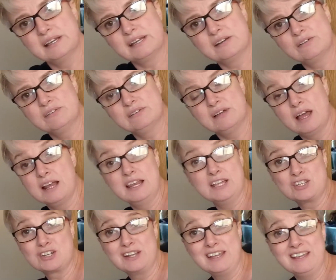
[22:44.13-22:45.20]
Hang on, I
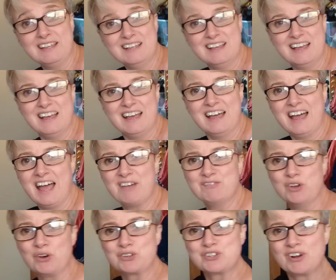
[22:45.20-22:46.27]
literally have
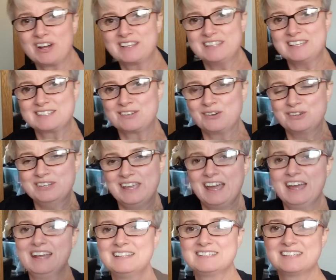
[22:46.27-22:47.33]
not tried this on
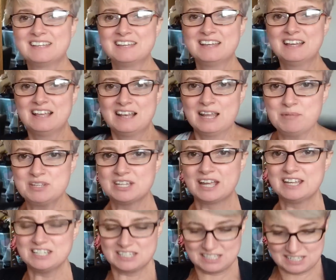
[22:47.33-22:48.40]
yet. Let me
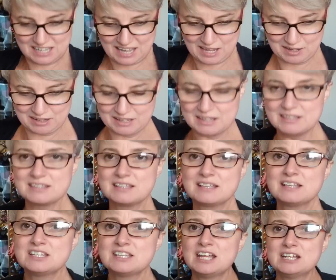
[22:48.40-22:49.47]
change this
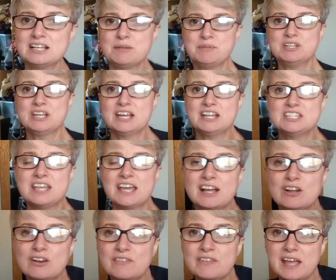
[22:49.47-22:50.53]
let me change the
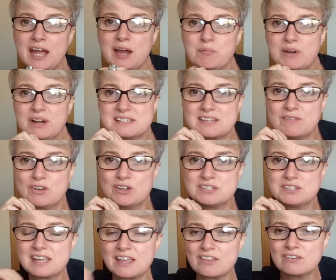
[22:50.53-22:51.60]
angle of the camera, let's have a look
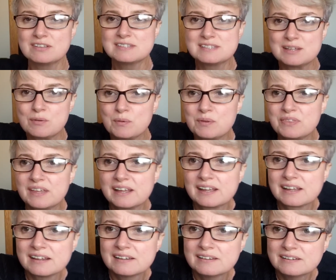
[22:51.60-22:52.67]
together and see what we
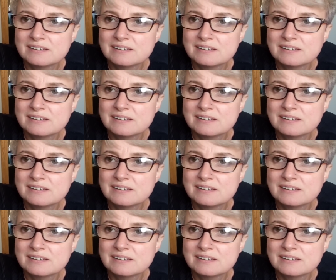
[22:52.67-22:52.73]
think.